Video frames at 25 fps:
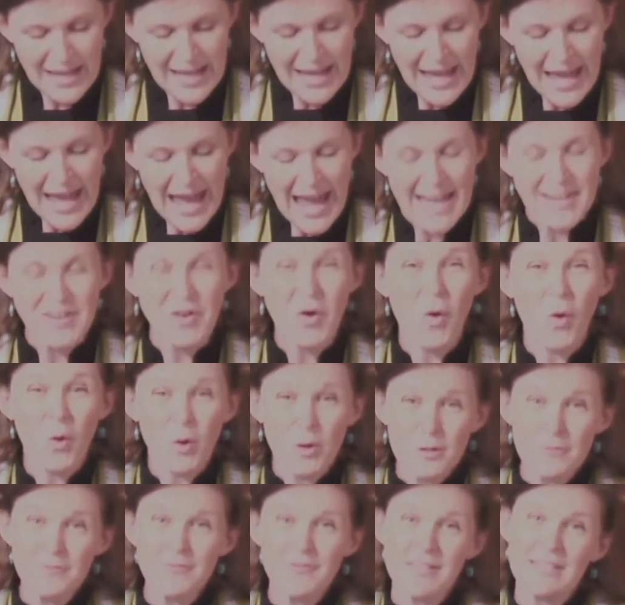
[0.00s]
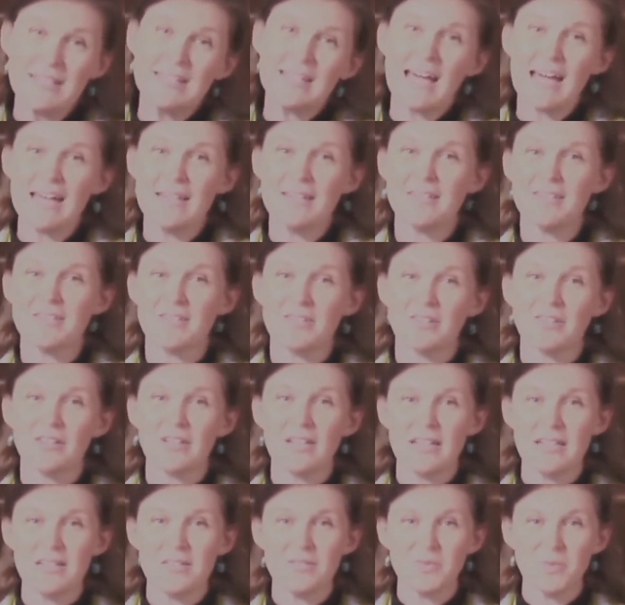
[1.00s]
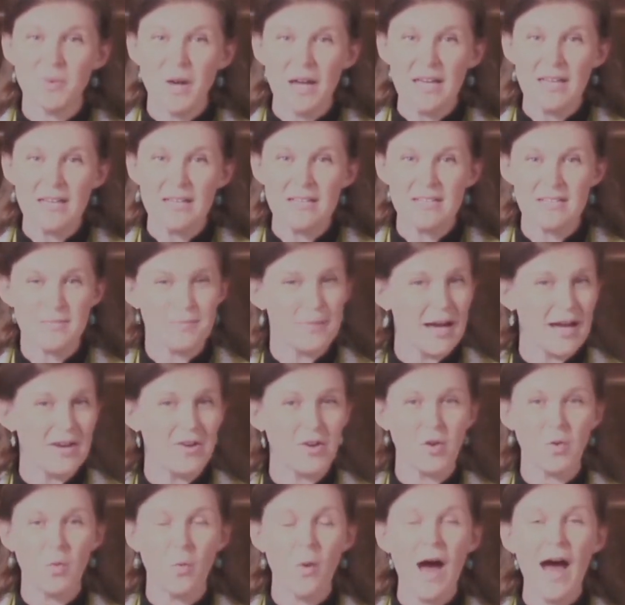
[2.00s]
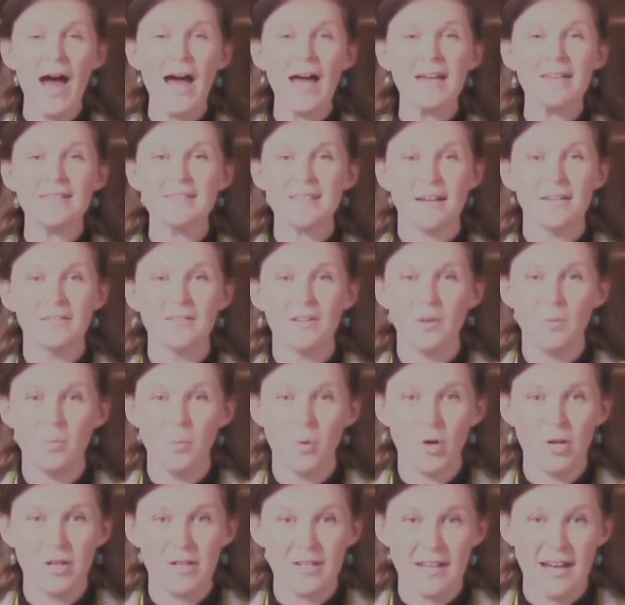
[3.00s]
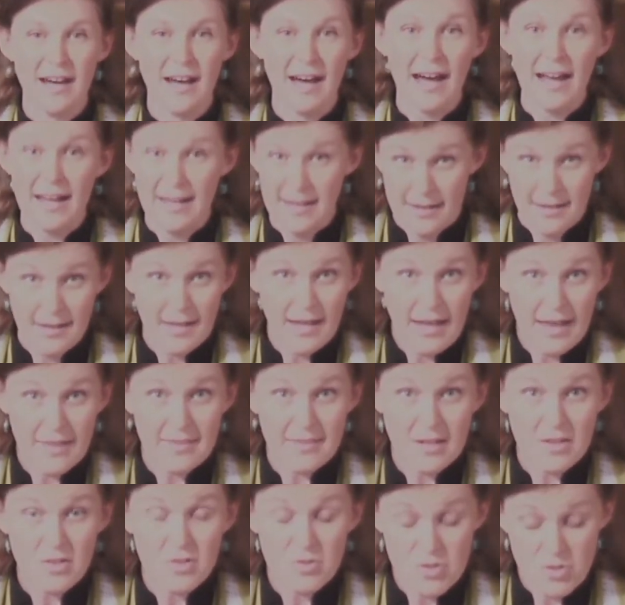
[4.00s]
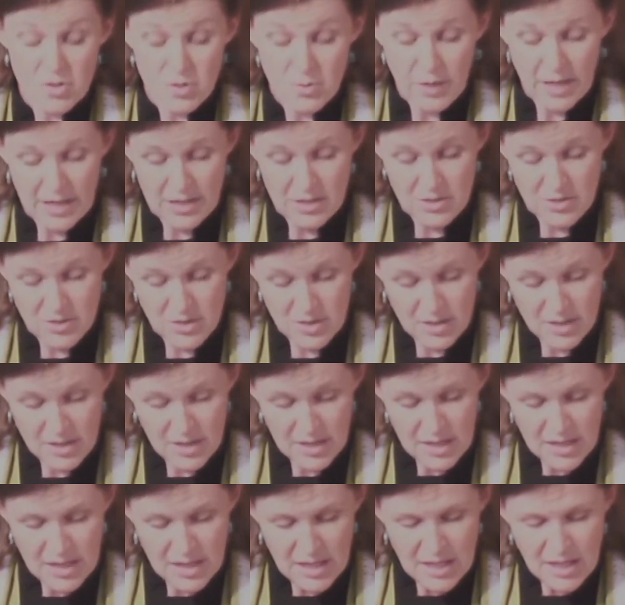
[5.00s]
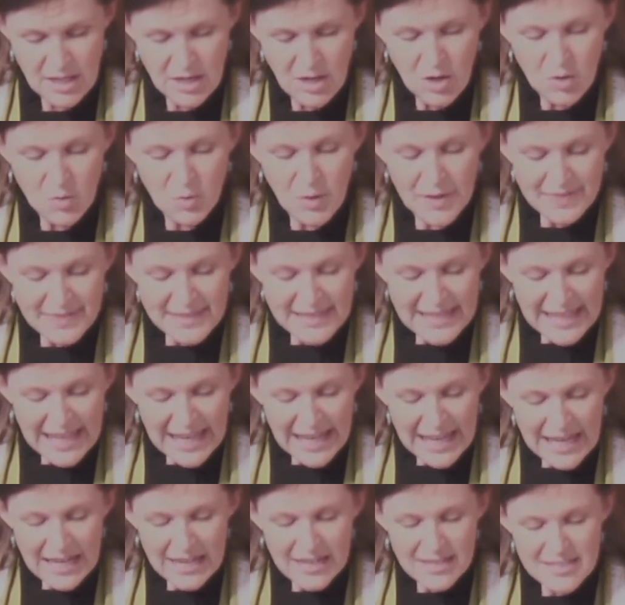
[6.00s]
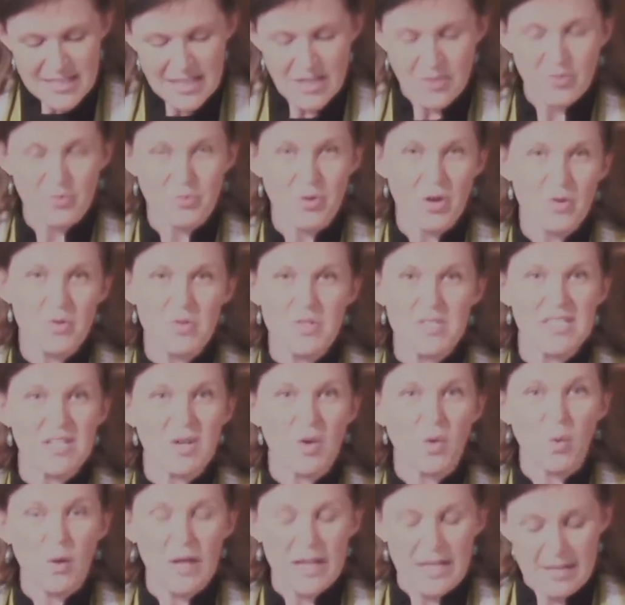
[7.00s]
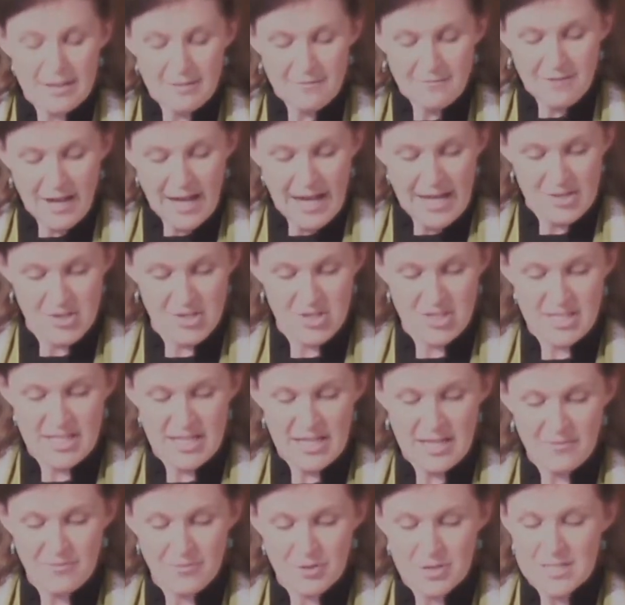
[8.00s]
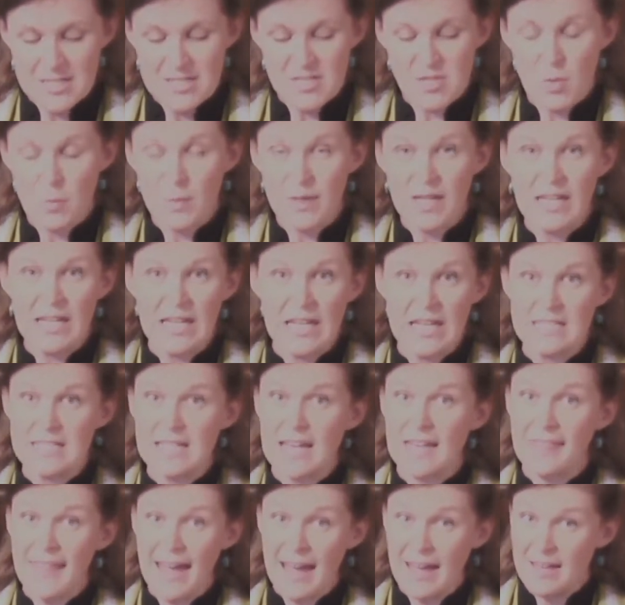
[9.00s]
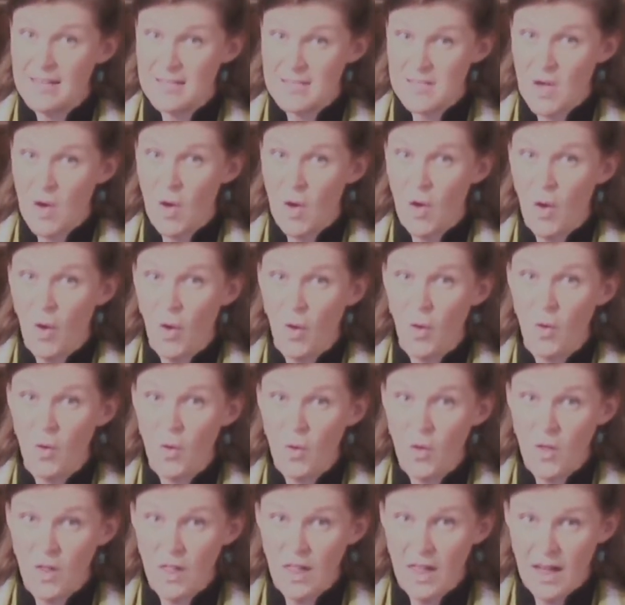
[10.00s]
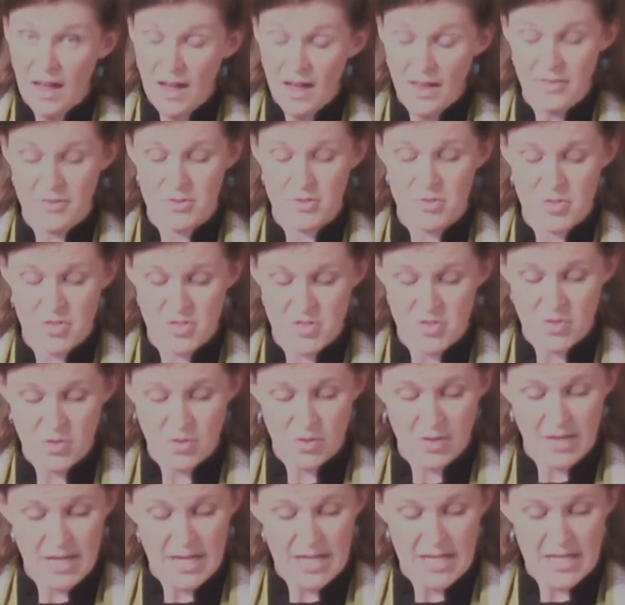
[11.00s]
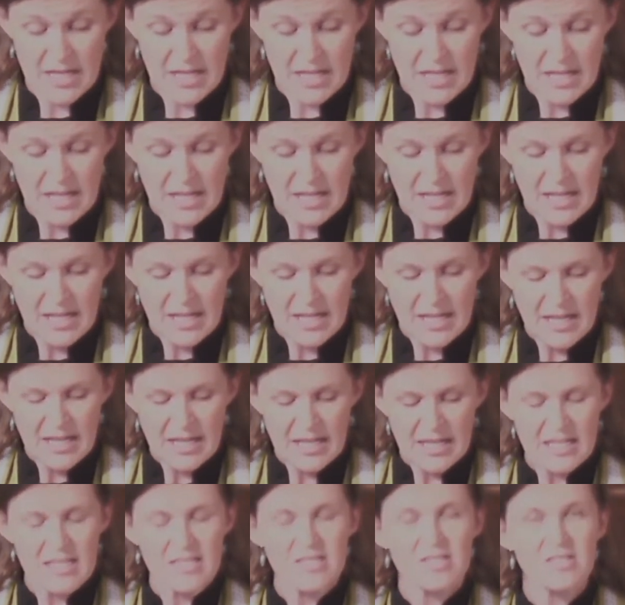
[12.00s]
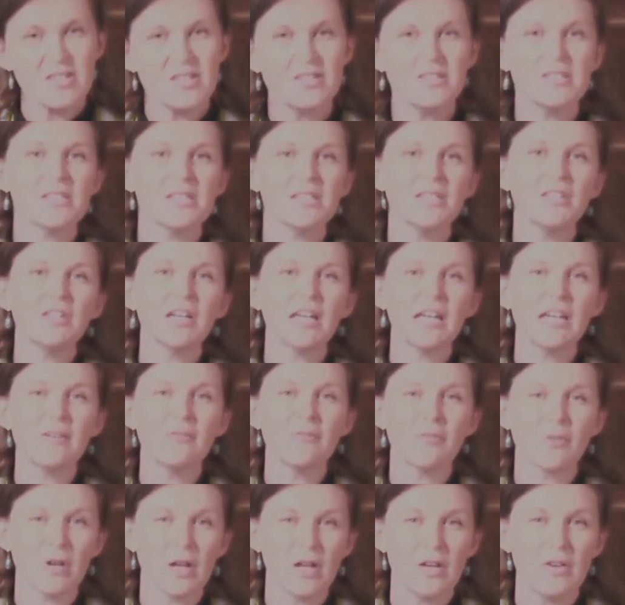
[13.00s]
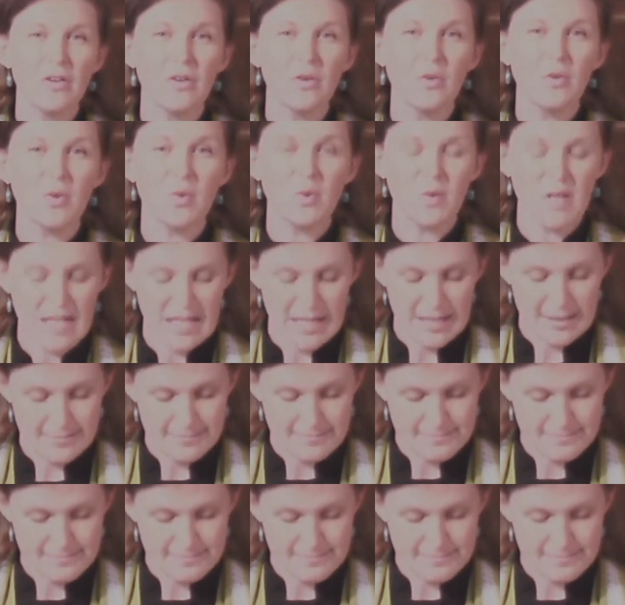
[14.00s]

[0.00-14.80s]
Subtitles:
An orphaned Esther is raised by her wise uncle Mordecai, and they're Jewish. When the king dethrones Queen Vashti for disobedience, and that is a whole other story, he starts looking for a new queen.